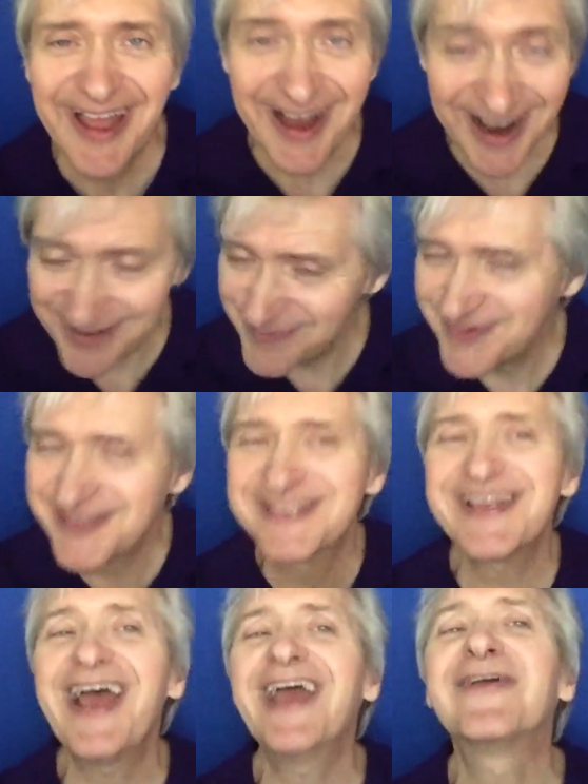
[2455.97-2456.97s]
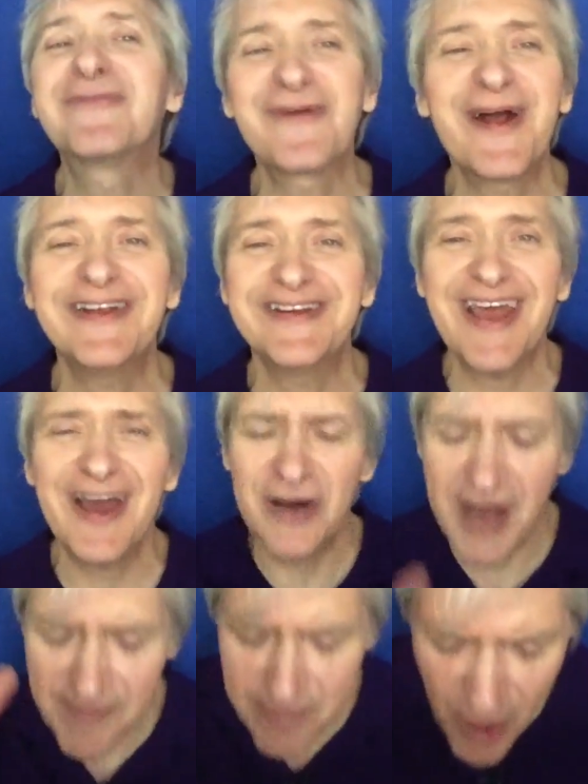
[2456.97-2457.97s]
I'm saying right now,
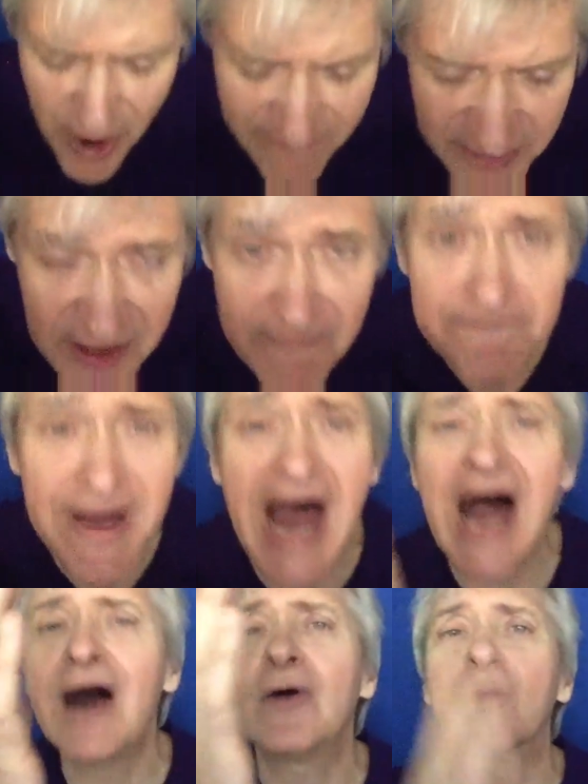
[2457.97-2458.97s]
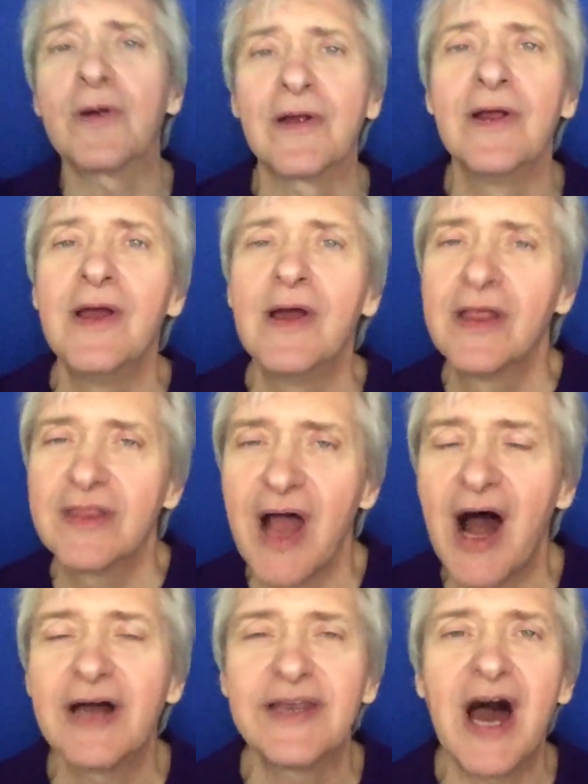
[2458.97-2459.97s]
I pray for the power
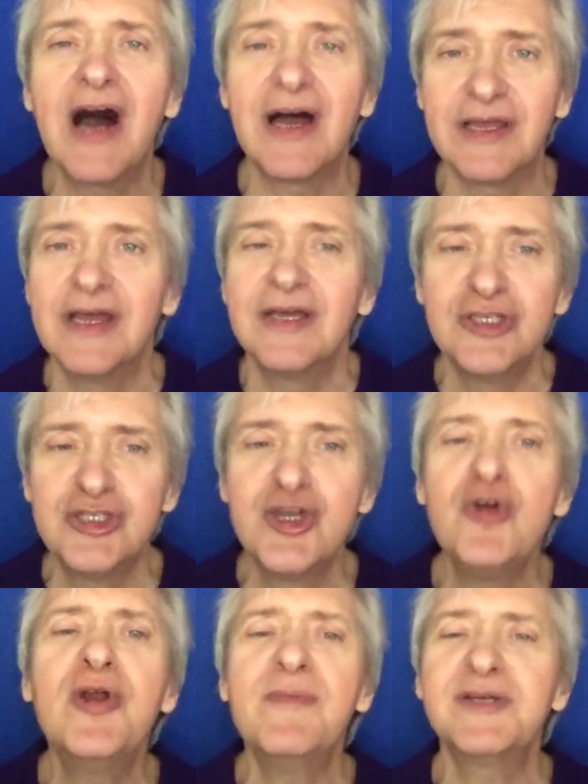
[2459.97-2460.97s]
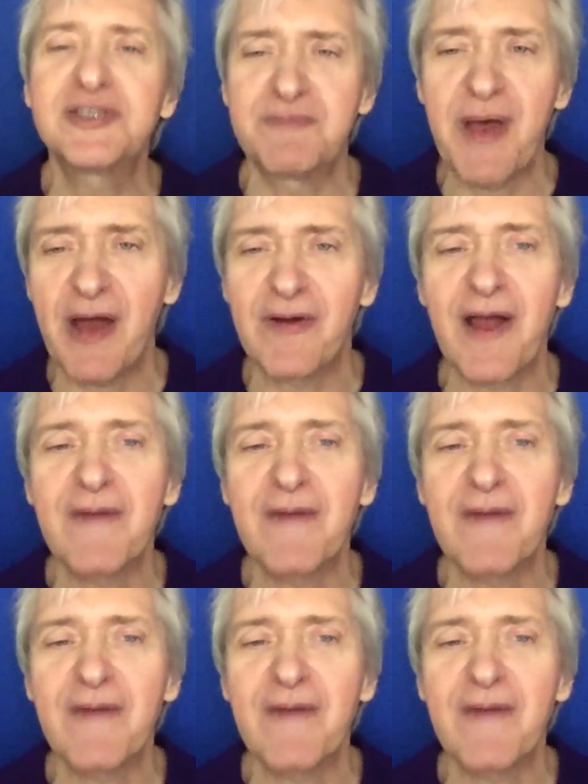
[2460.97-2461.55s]
on high, dunamis power.